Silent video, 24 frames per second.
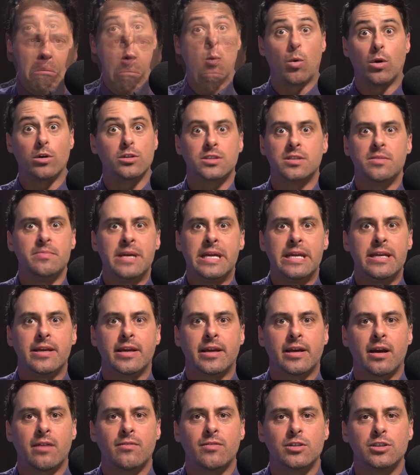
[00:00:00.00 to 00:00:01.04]
Where's the media
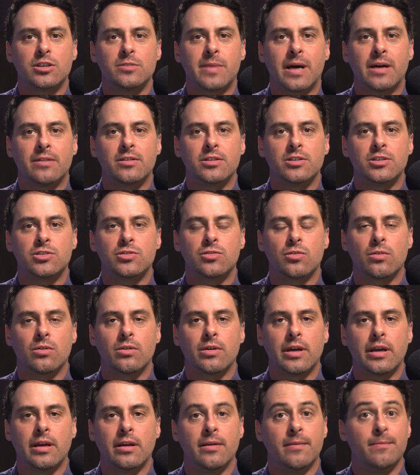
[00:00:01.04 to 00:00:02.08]
coverage about this
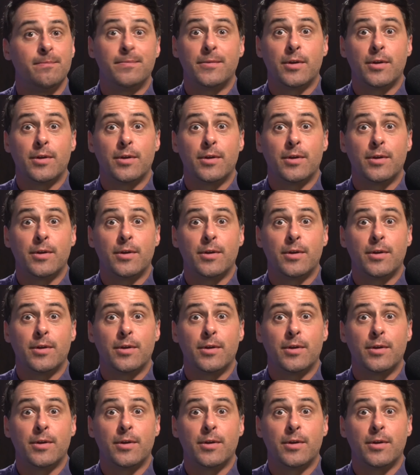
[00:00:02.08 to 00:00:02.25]
story?